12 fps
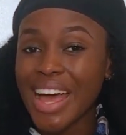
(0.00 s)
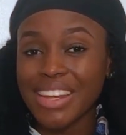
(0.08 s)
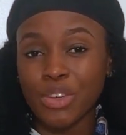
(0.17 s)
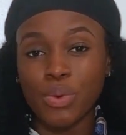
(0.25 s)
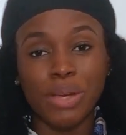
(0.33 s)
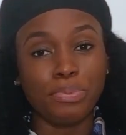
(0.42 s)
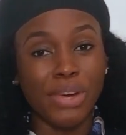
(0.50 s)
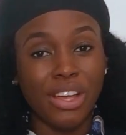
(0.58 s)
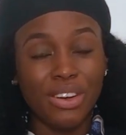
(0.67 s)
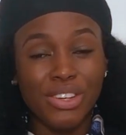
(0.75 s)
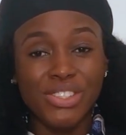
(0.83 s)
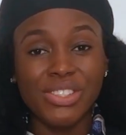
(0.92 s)
adequate
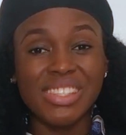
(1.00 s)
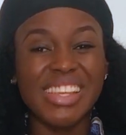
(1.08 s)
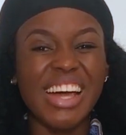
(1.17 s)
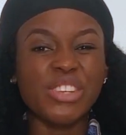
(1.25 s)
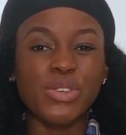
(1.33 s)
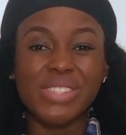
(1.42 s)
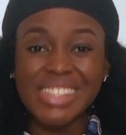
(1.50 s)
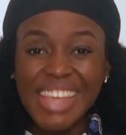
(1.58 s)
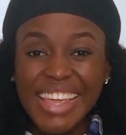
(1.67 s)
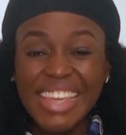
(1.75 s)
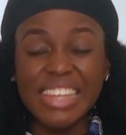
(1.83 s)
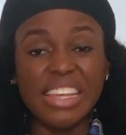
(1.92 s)
precautions are not
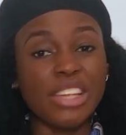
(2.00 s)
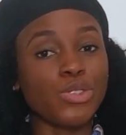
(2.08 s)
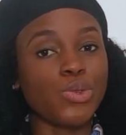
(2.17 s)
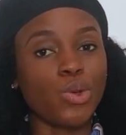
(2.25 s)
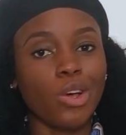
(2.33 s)
taken into